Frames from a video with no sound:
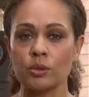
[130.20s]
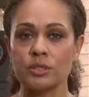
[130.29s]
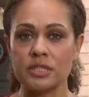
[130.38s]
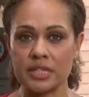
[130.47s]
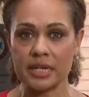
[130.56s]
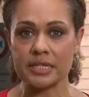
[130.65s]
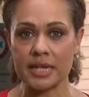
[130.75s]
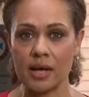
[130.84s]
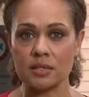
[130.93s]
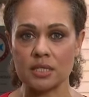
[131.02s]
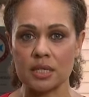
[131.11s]
on
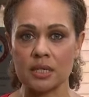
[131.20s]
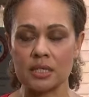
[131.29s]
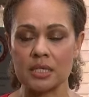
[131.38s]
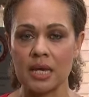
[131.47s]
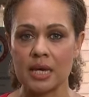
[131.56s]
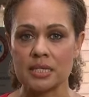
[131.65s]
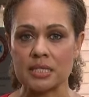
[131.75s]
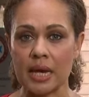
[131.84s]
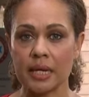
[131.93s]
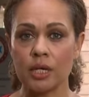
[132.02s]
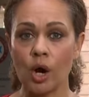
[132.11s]
details in it,
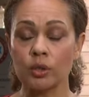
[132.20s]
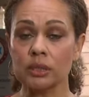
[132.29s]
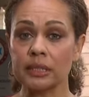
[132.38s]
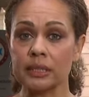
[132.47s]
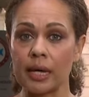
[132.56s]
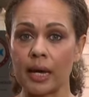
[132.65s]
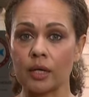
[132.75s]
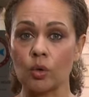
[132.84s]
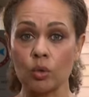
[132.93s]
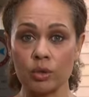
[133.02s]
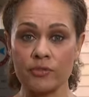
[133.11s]
saying only that
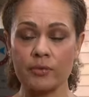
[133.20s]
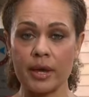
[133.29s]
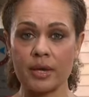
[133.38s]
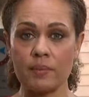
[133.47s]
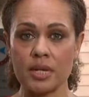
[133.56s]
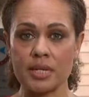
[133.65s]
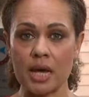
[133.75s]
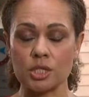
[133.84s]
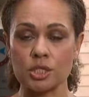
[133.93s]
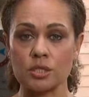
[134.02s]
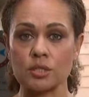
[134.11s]
all of the
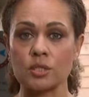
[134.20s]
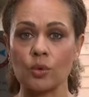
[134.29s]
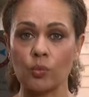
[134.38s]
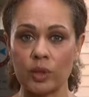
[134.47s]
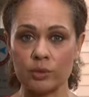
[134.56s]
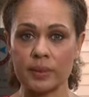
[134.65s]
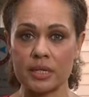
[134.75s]
recommendations will